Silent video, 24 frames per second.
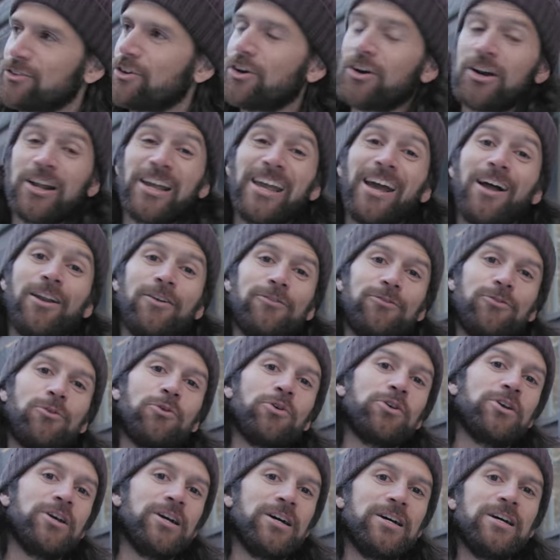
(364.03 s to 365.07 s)
started in
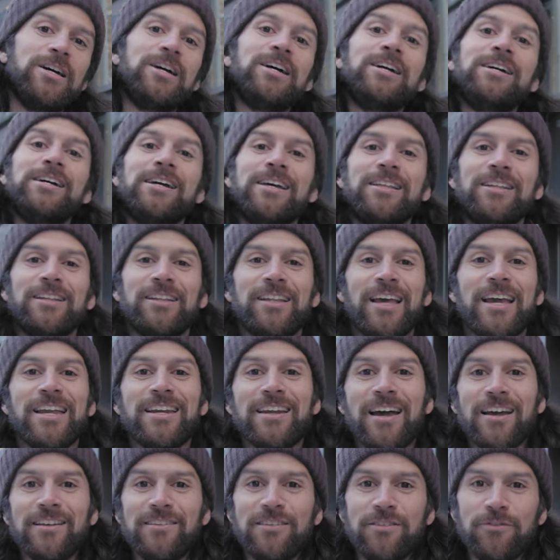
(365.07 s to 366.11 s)
California in the late
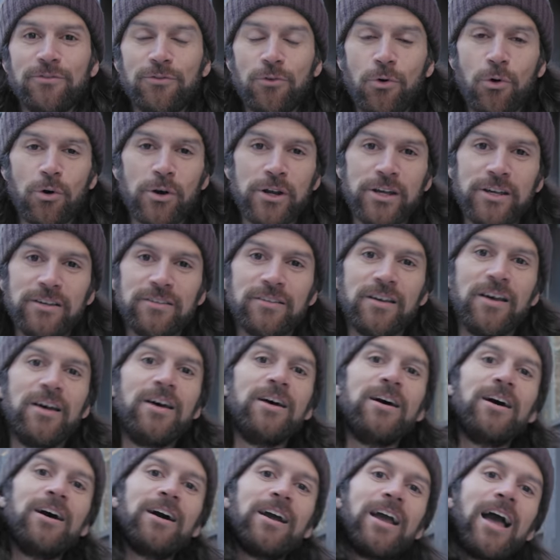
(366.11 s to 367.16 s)
1940s.
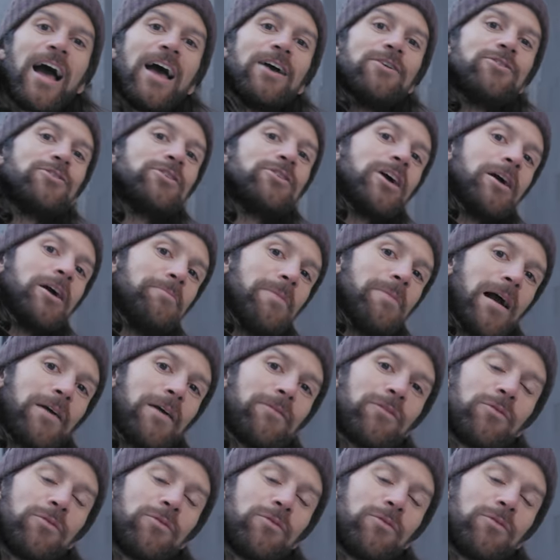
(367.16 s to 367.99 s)
A guy who'd come back